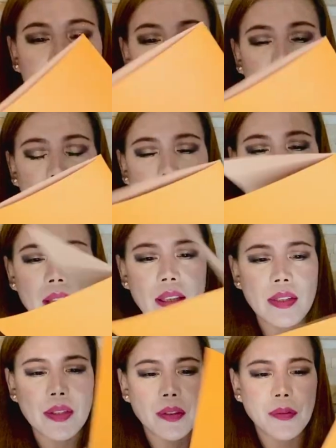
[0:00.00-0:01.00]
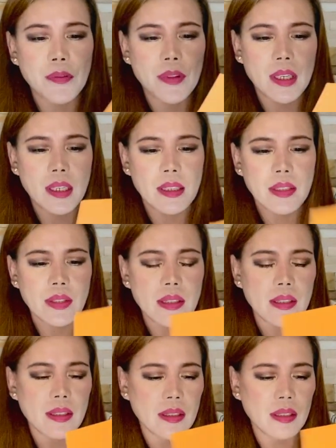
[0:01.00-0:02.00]
The price of
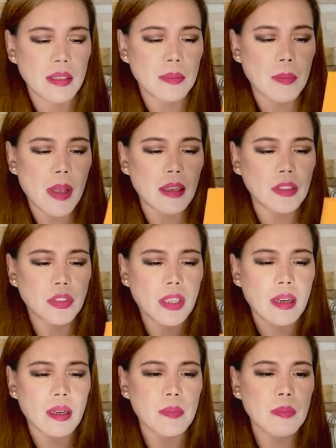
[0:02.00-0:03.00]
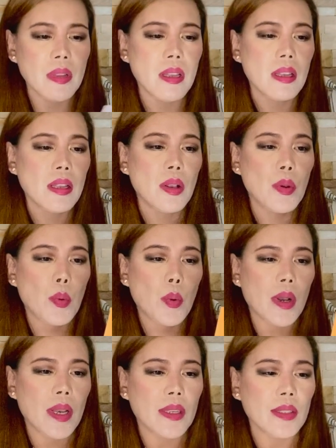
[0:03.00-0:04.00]
this bag charm
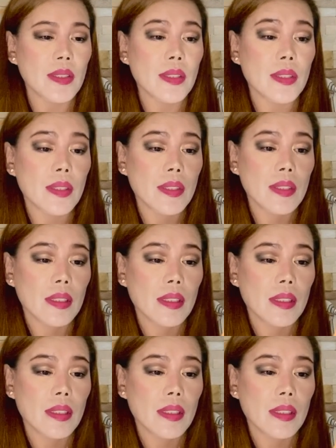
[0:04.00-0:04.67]
was